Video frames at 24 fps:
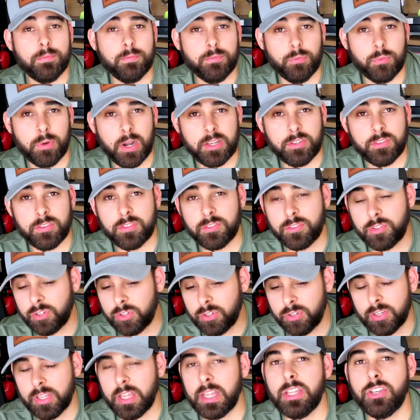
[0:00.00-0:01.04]

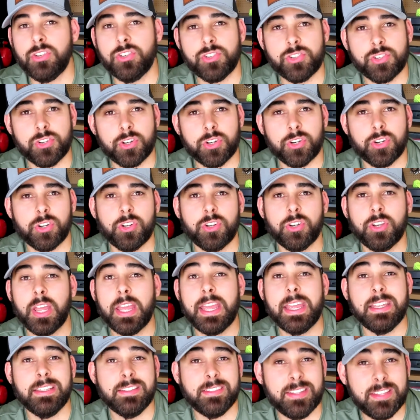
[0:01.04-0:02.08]
Registered,
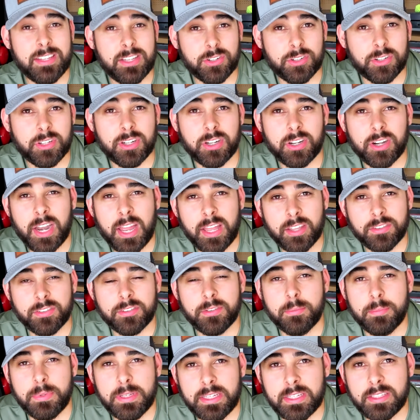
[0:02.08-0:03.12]
insured, interior has
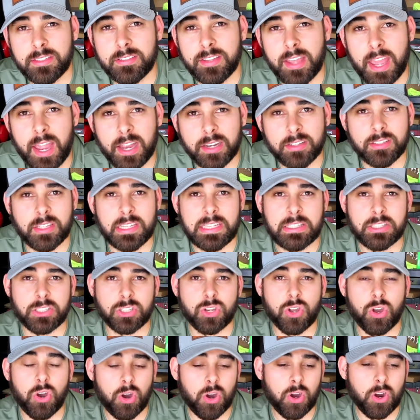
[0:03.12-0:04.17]
to be intact in the
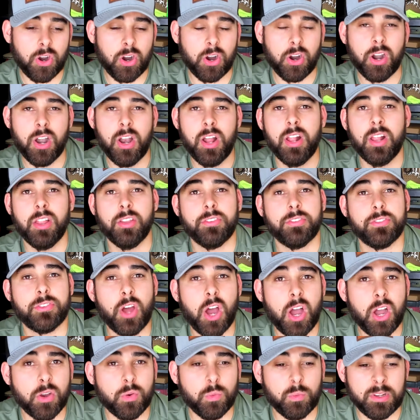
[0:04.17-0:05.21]
car,
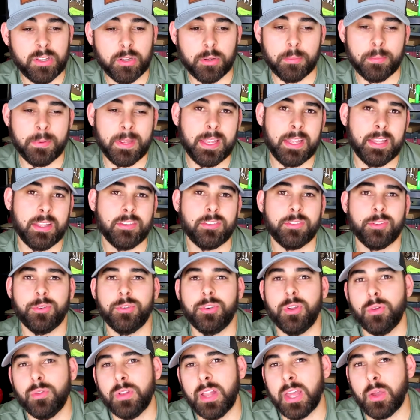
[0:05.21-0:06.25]
stock wheelbase, so
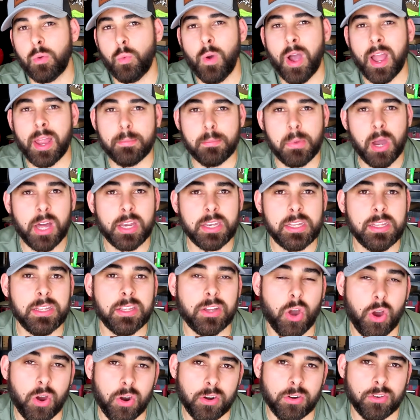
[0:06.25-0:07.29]
no like wide body
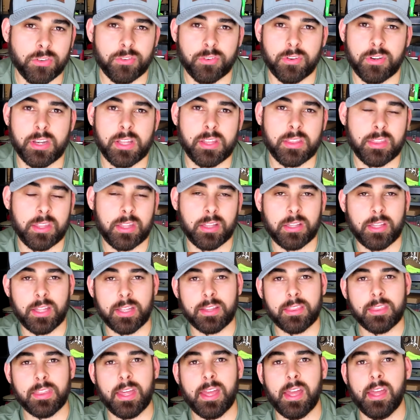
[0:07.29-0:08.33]
cars or anything
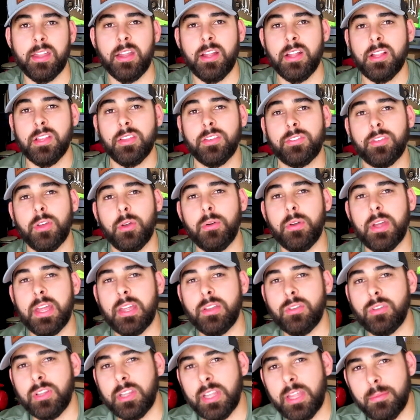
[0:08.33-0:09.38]
like that. So
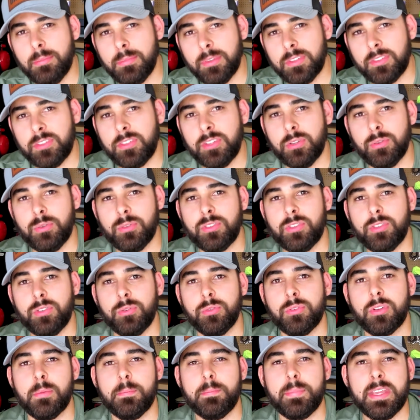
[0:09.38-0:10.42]
it limits you
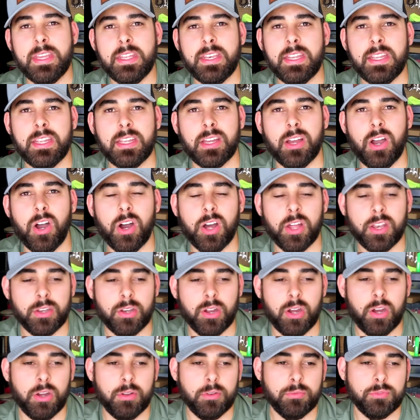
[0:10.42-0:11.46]
to competing
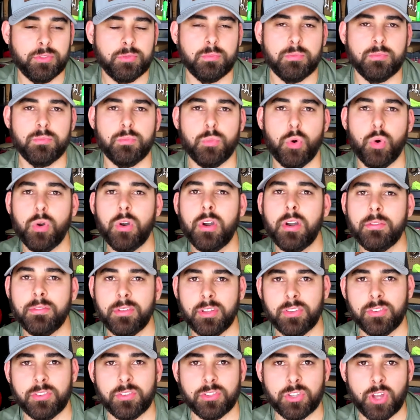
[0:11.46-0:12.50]
on more of
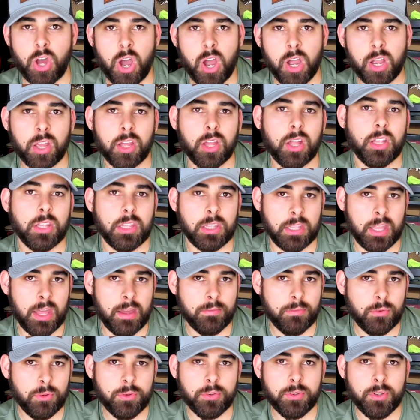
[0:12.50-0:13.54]
a stock
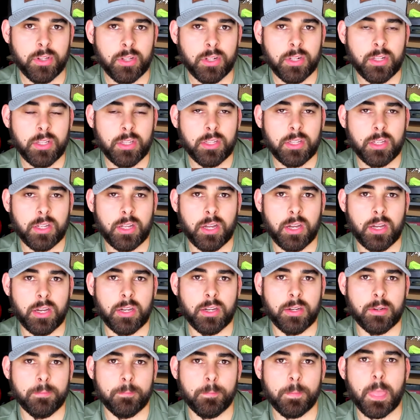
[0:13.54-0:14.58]
level,
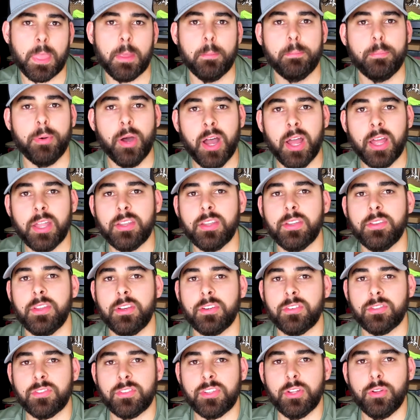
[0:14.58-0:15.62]
but
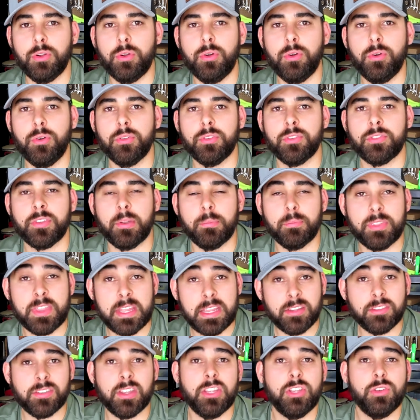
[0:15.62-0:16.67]
there's still some
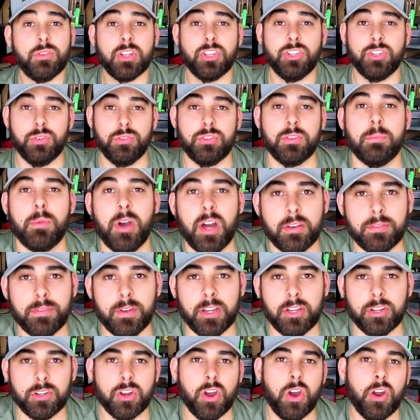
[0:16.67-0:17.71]
things that you can do to
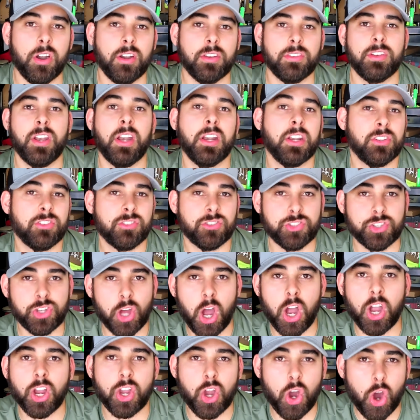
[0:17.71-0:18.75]
modify your car. It's not a
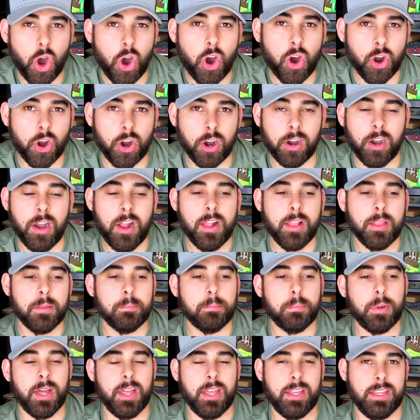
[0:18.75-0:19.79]
stock car,
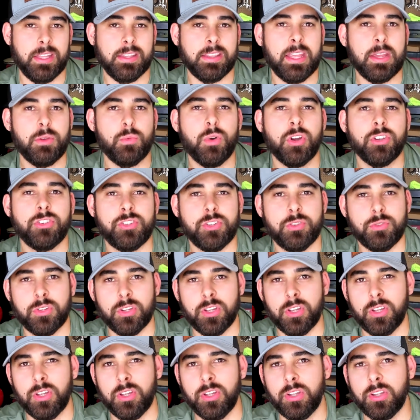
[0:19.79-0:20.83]
but they want you
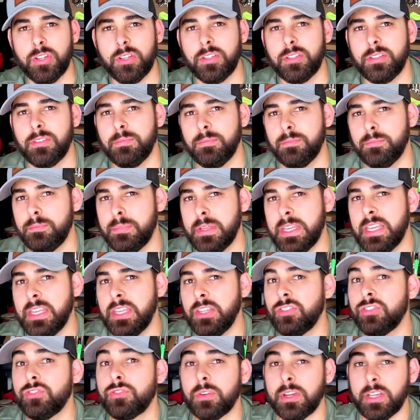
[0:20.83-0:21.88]
to be
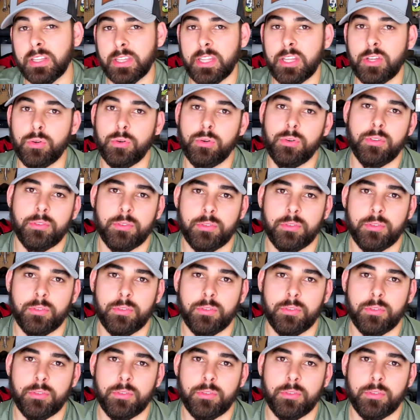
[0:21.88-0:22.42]
street legal.